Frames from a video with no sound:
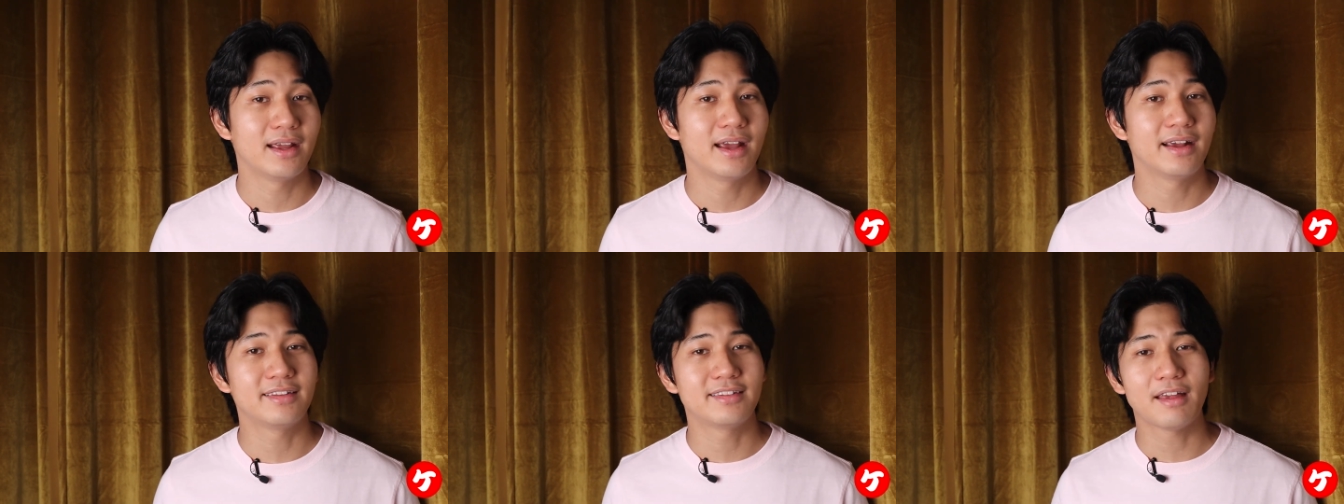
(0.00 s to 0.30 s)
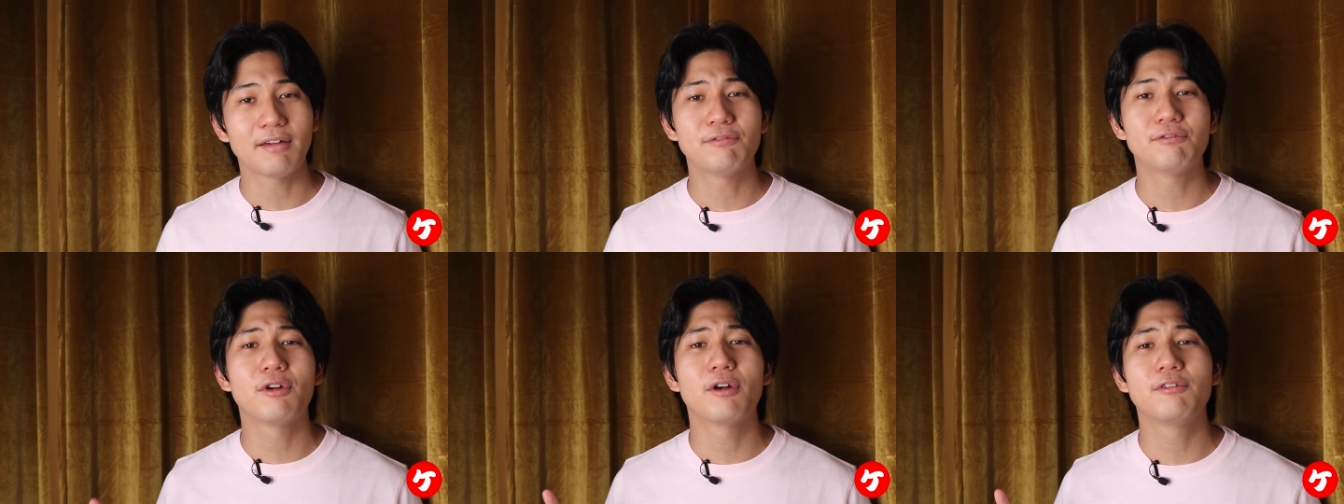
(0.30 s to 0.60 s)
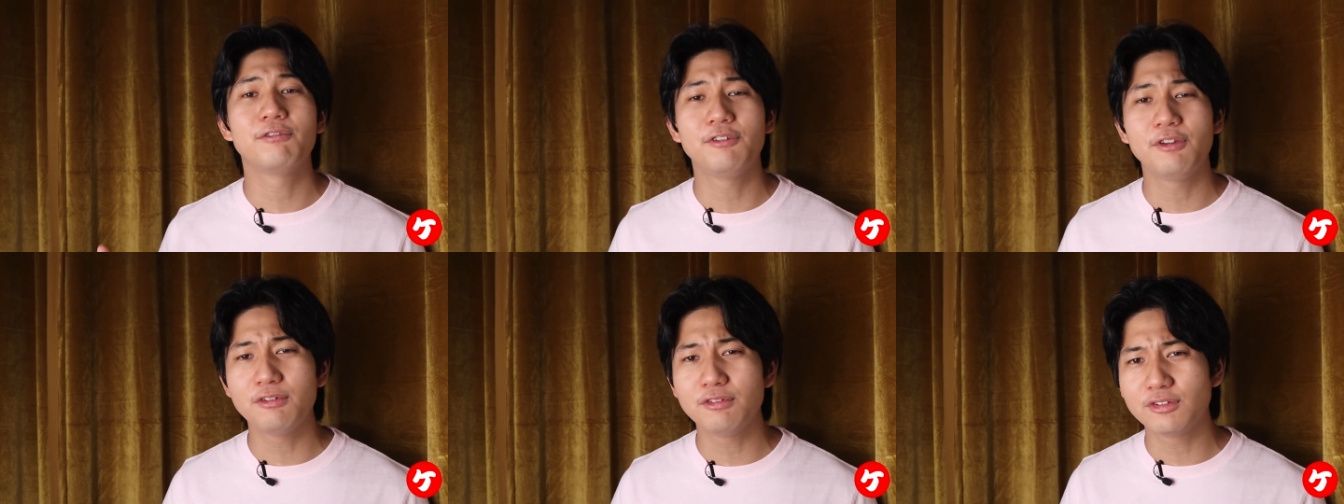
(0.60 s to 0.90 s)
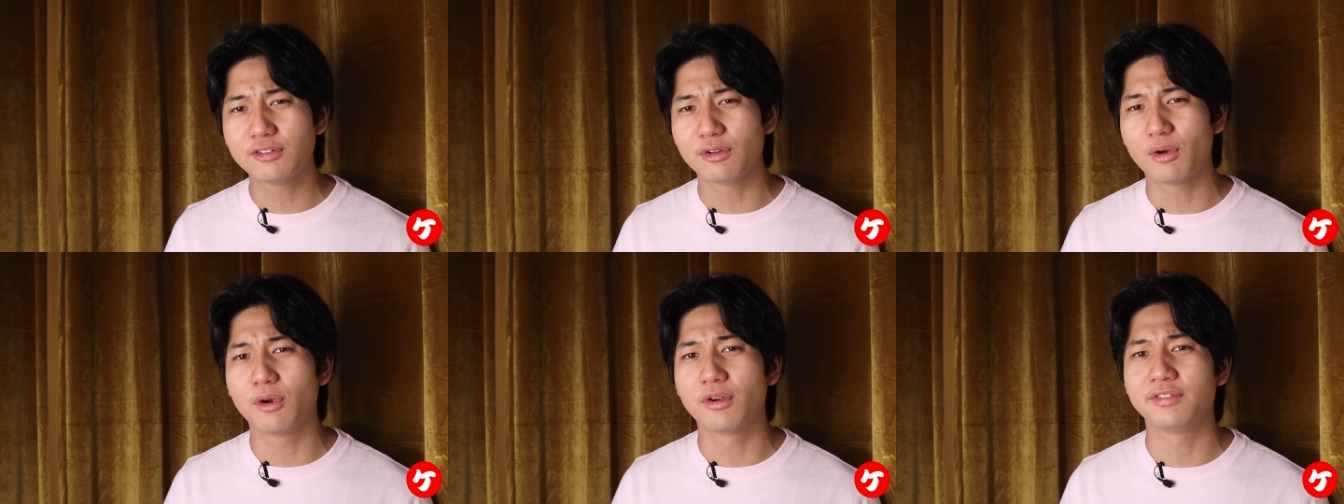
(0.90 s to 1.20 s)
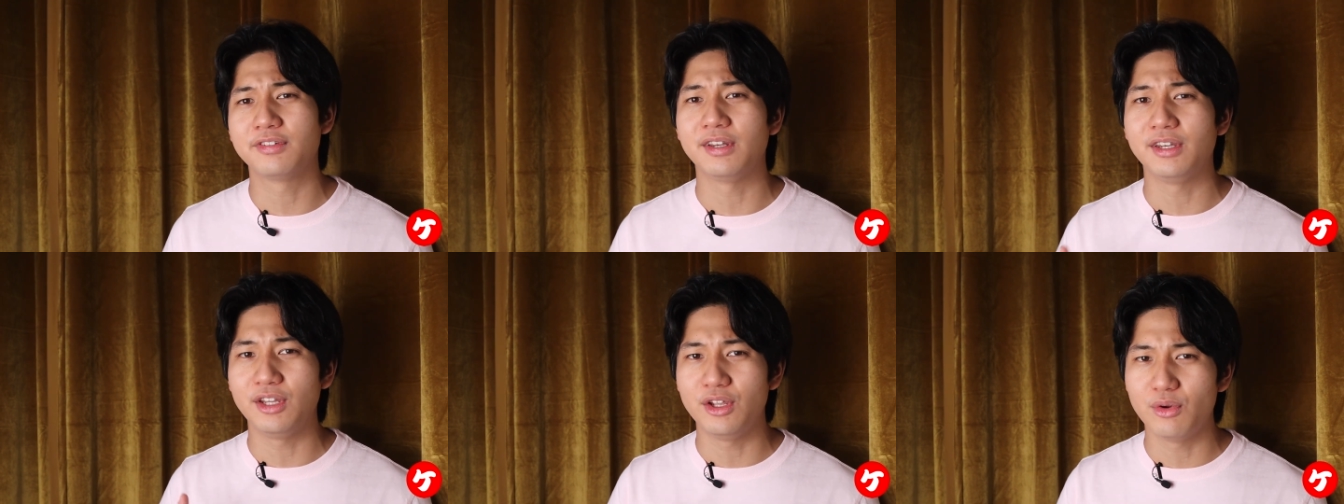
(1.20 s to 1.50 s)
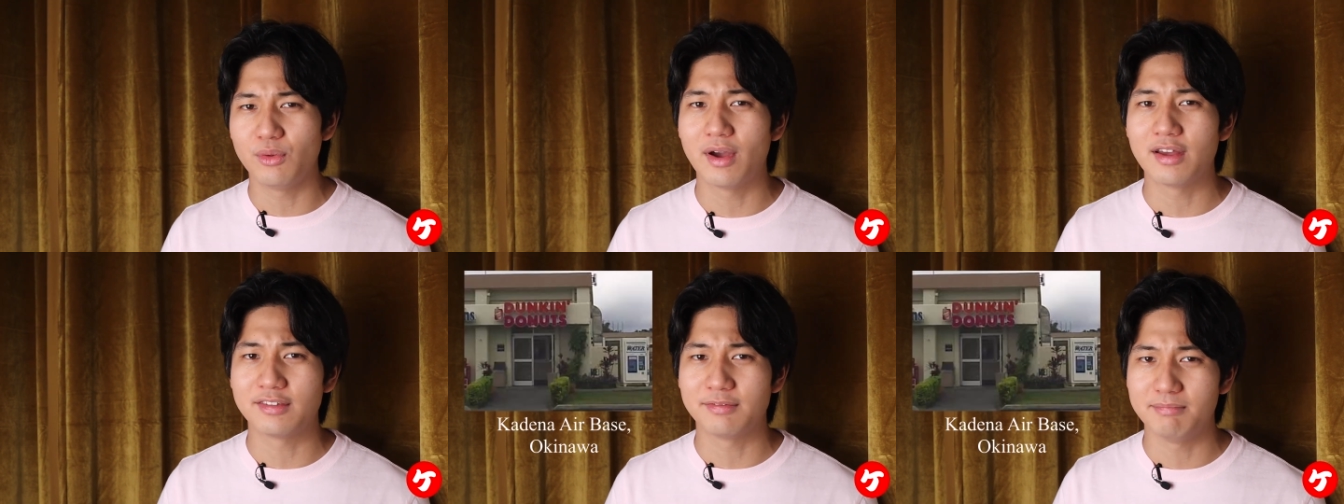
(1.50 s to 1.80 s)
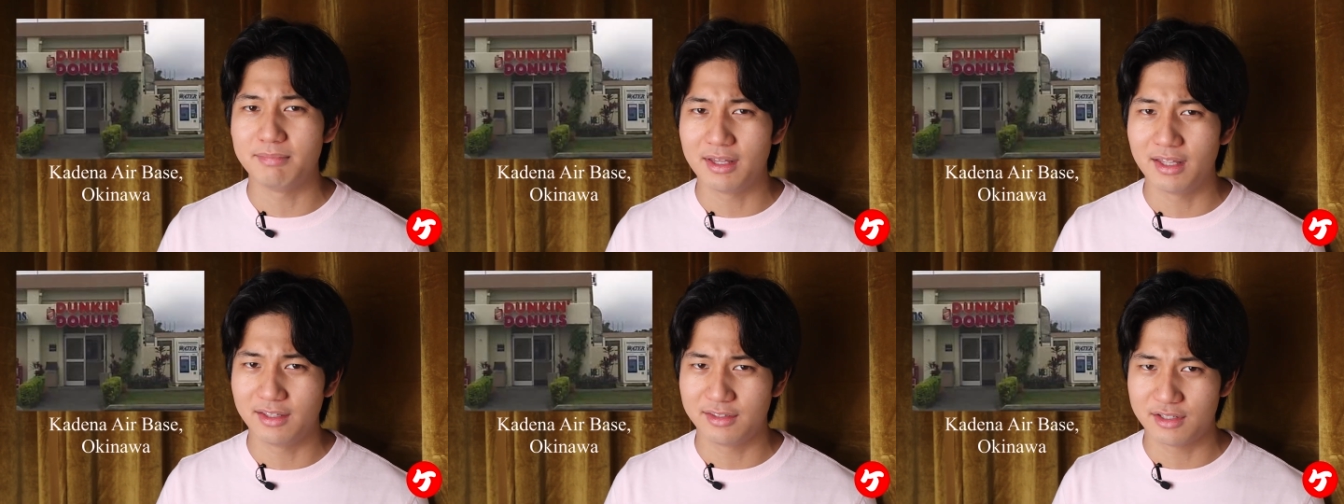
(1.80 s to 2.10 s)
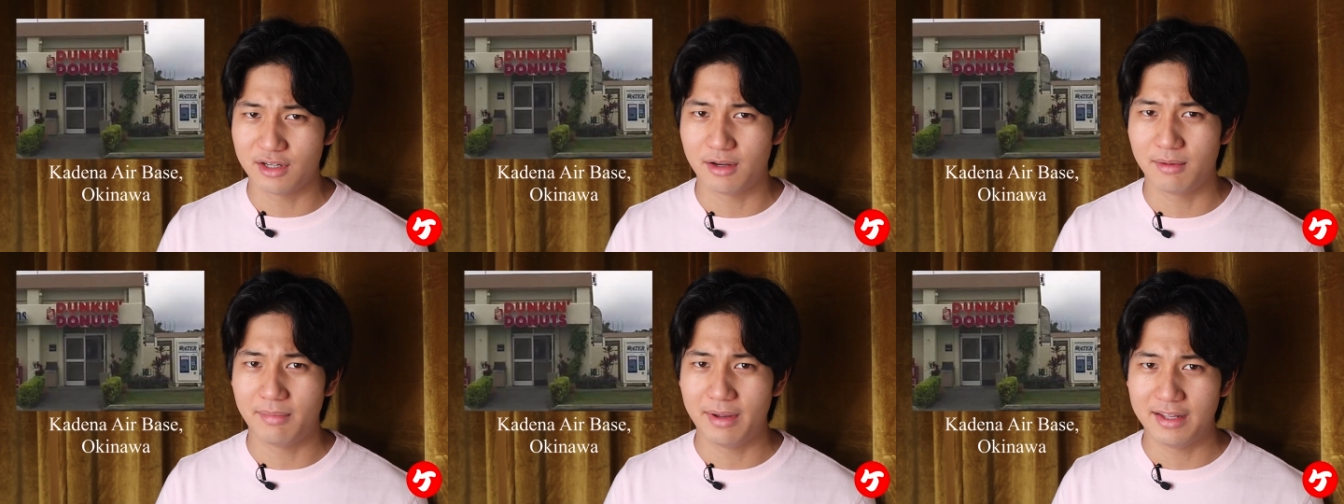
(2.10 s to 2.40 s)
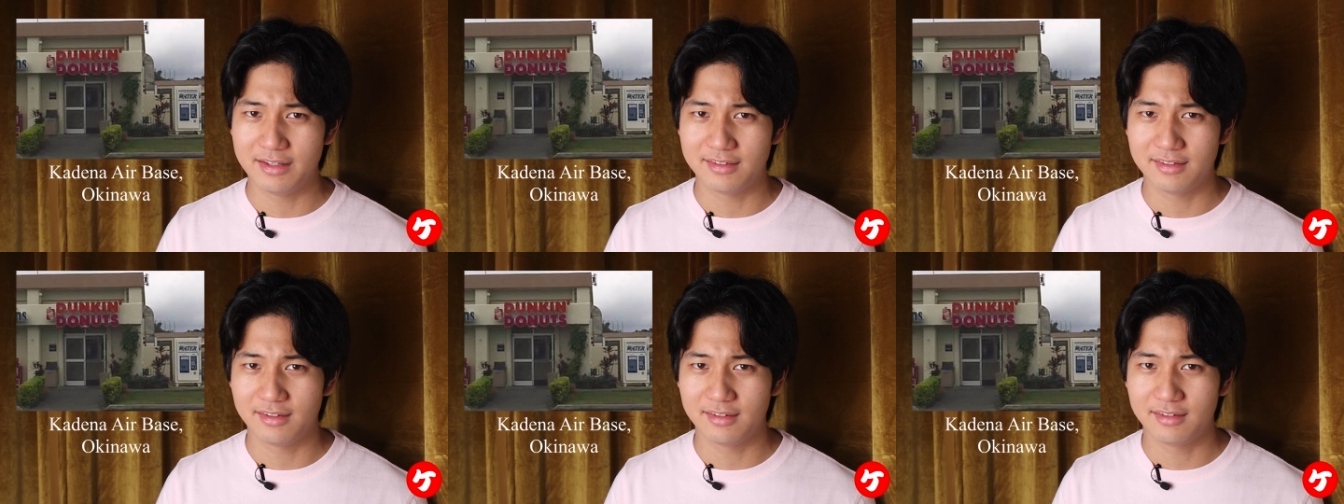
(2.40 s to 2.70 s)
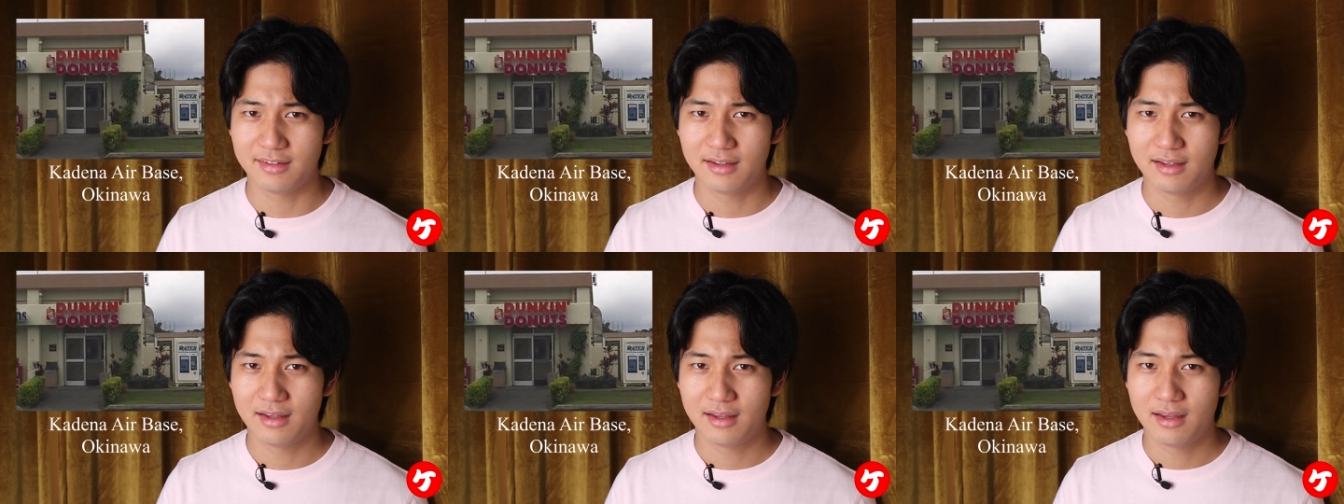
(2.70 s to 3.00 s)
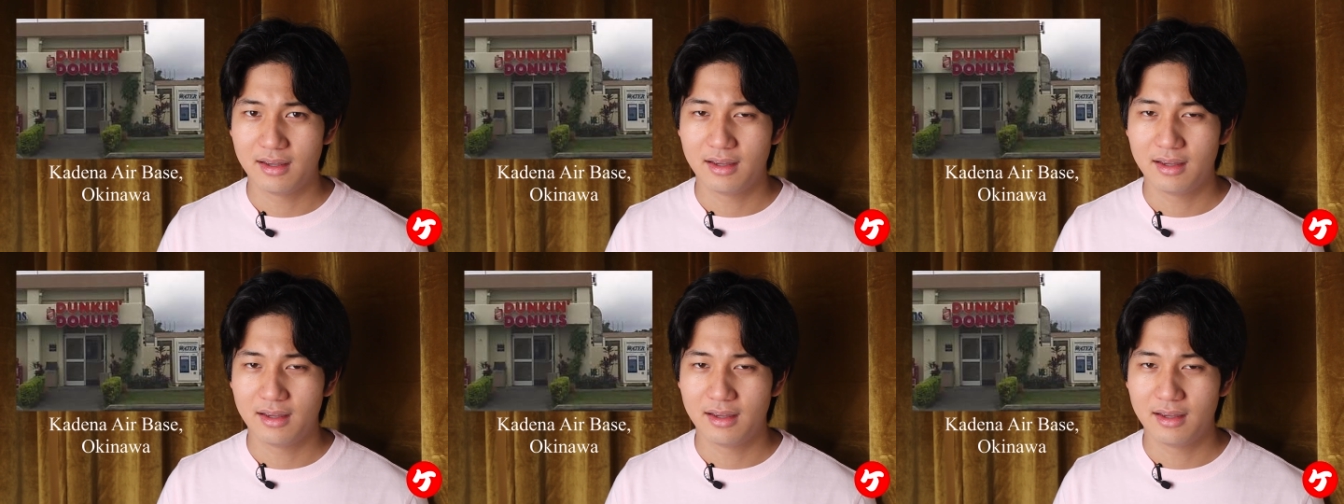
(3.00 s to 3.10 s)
except for a few stores in US military bases.